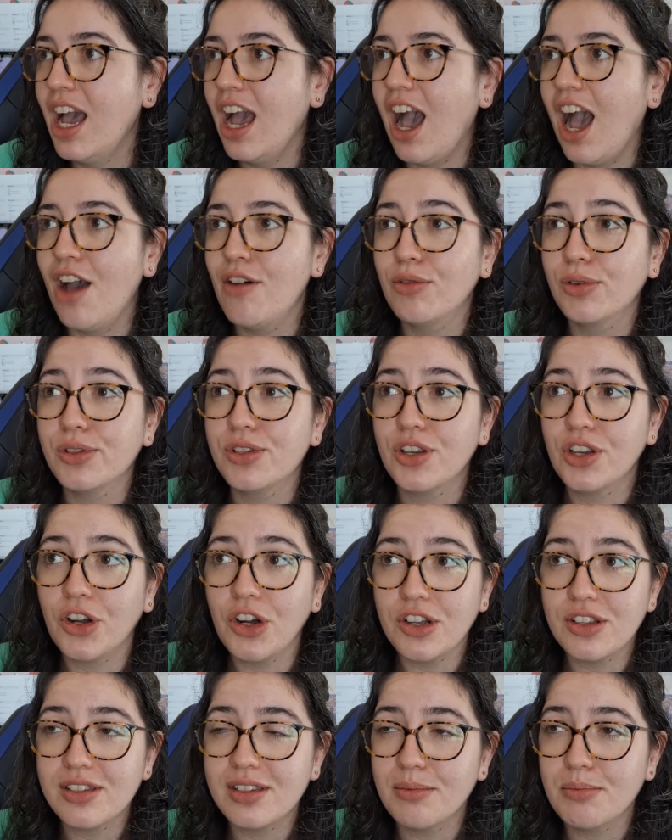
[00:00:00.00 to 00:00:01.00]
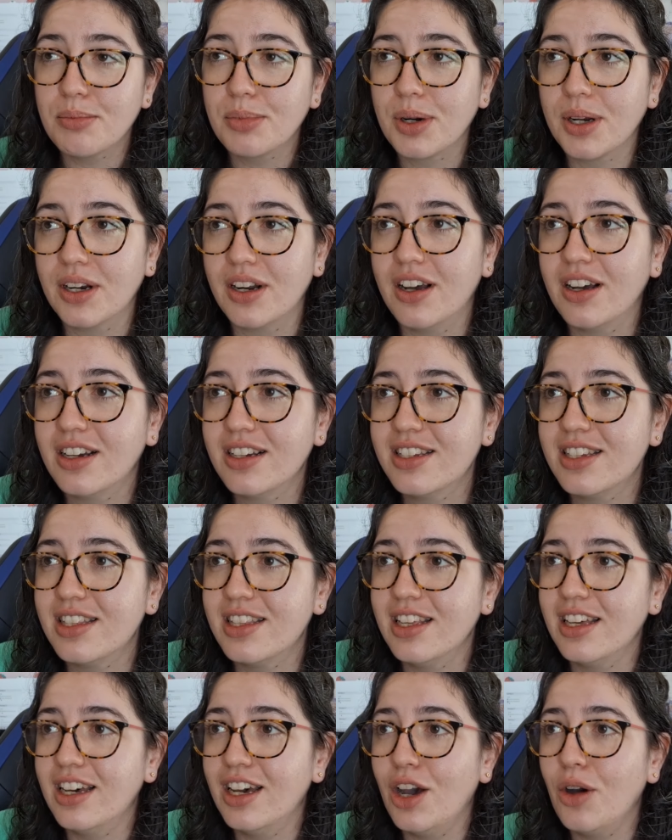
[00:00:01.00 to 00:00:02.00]
I've also got some products
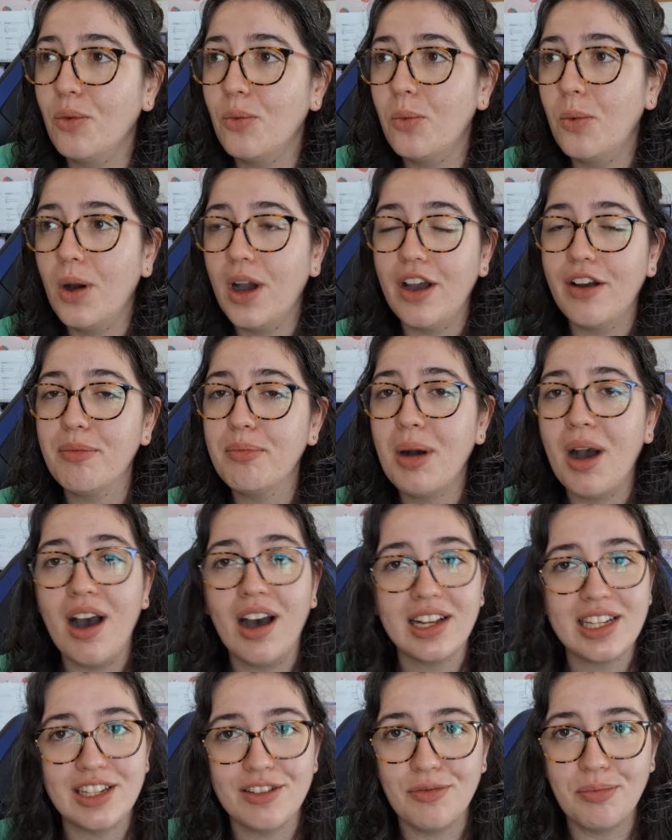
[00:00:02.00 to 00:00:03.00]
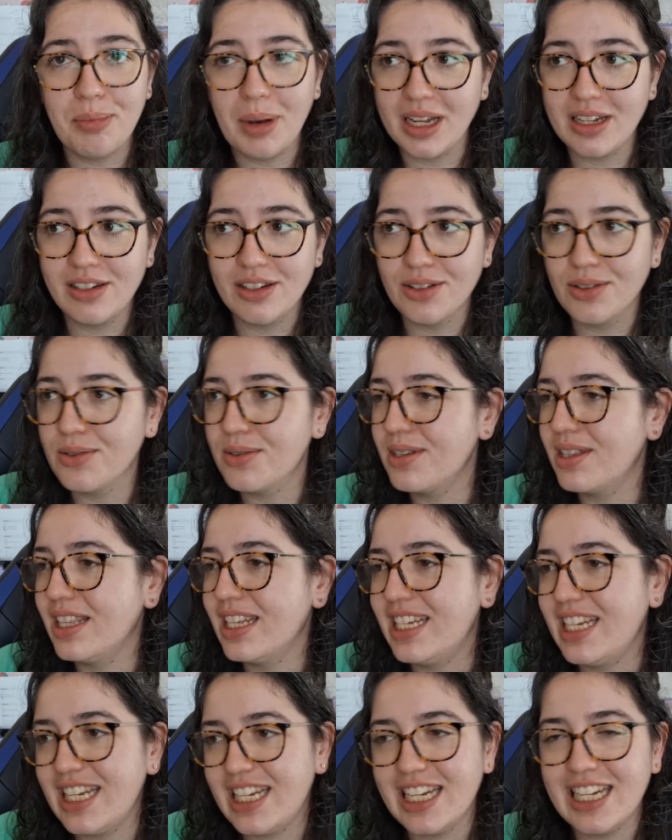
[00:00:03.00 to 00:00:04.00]
that were part of bundles
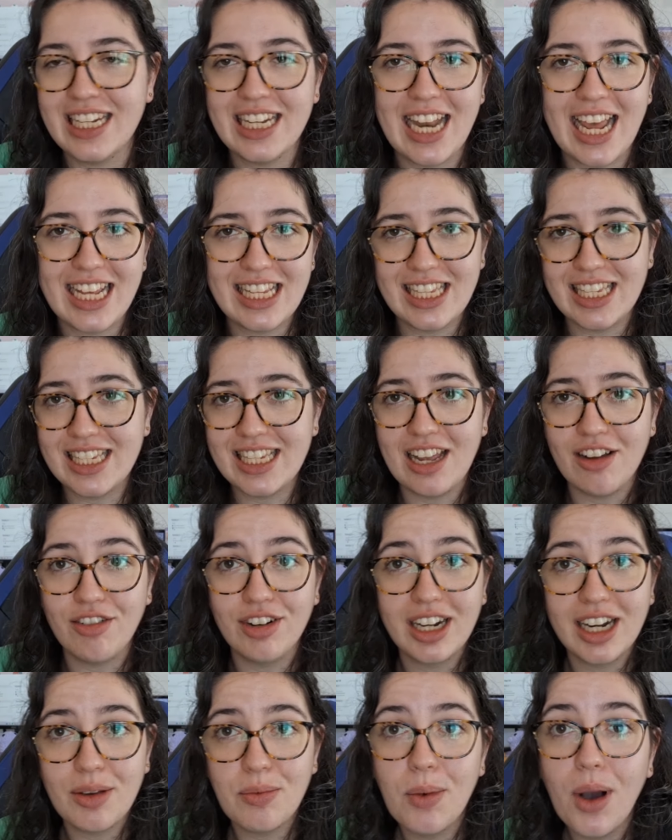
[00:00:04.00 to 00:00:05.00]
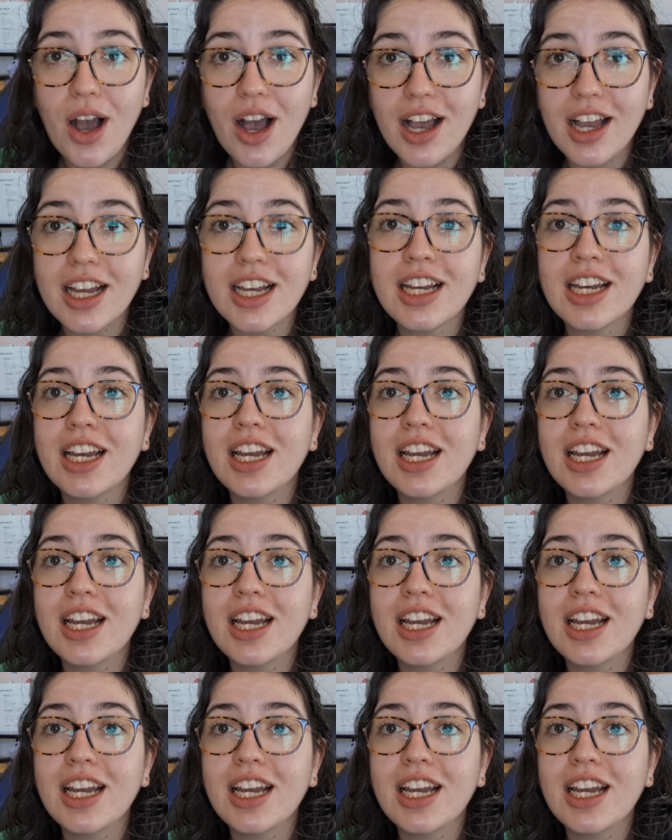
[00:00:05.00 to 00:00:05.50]
that didn't necessarily work.